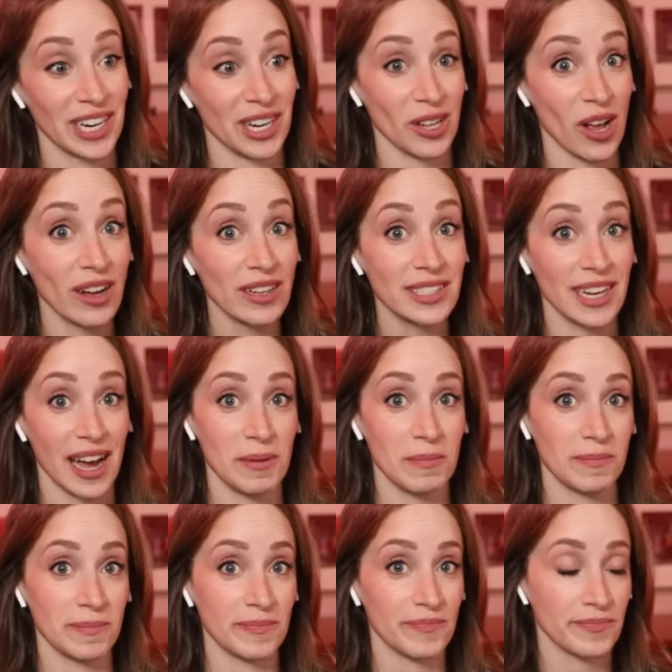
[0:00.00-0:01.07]
in a long
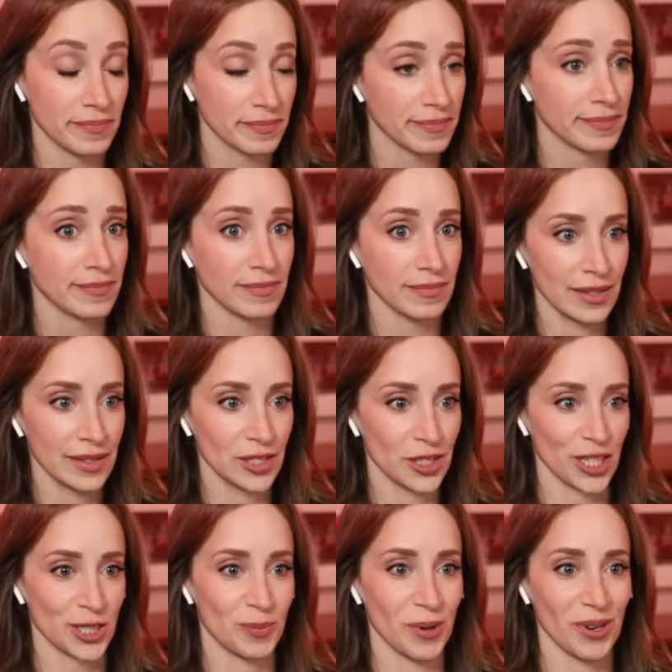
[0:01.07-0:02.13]
time.
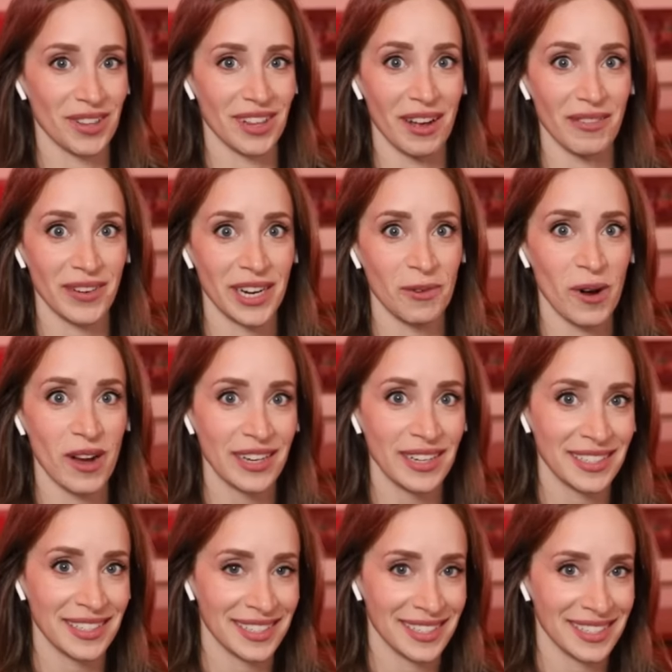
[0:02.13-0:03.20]
Shakespeare in Love, anyone?